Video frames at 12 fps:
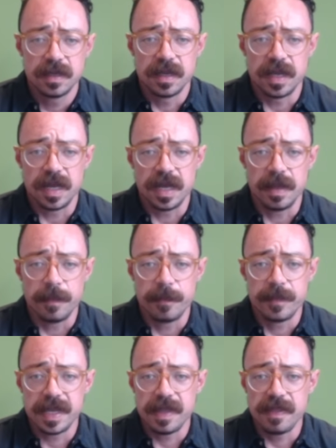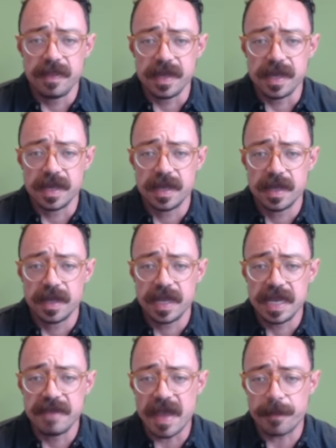in the
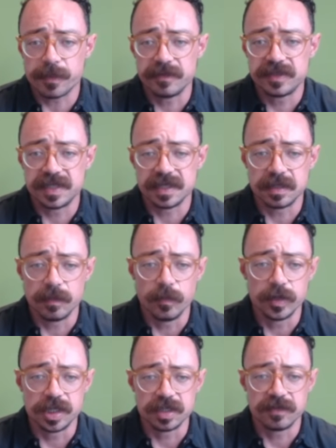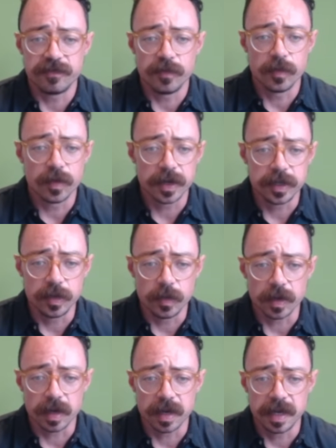evaporative system, which is for
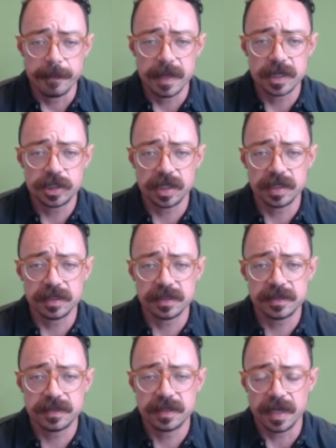your emissions,